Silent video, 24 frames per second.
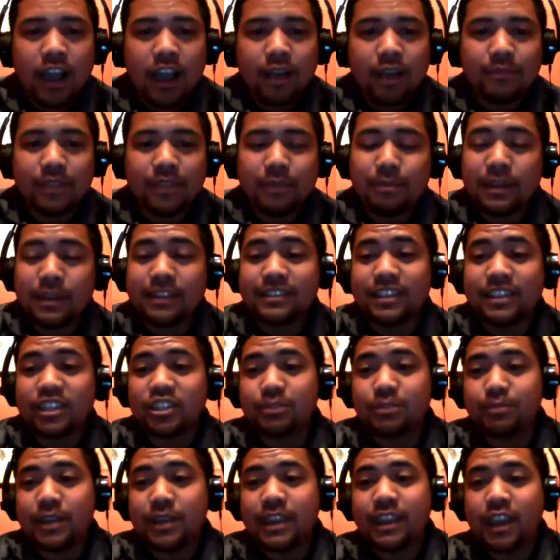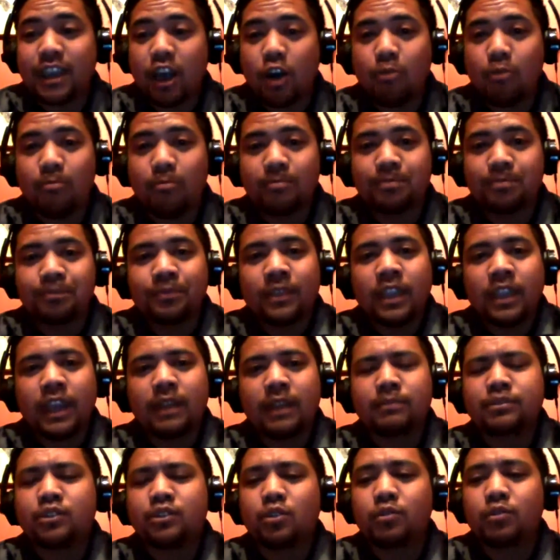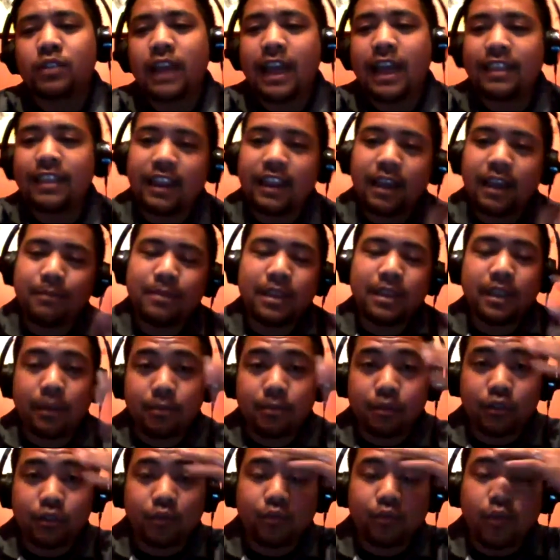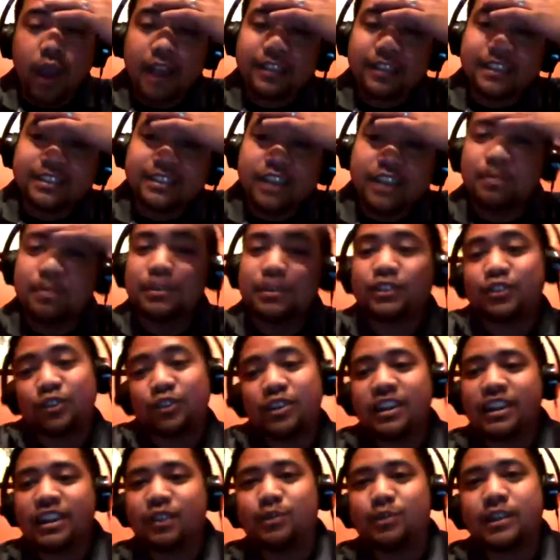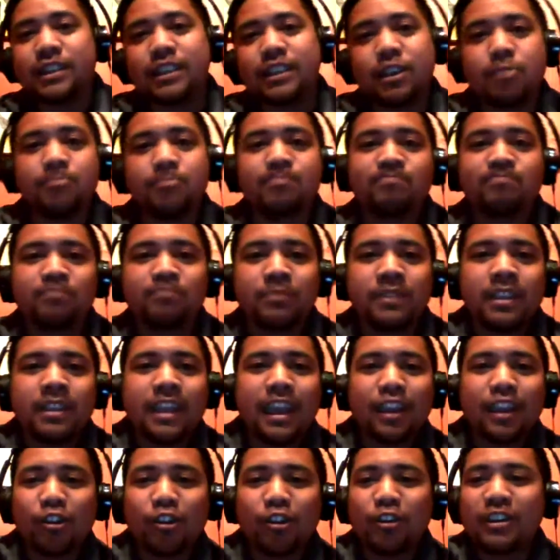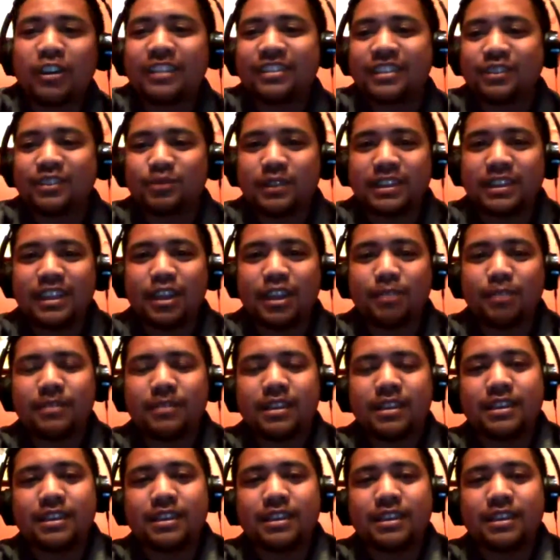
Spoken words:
They've been such a big help, and I'm so glad that I'm being able to rock this opportunity with them and learning this with them,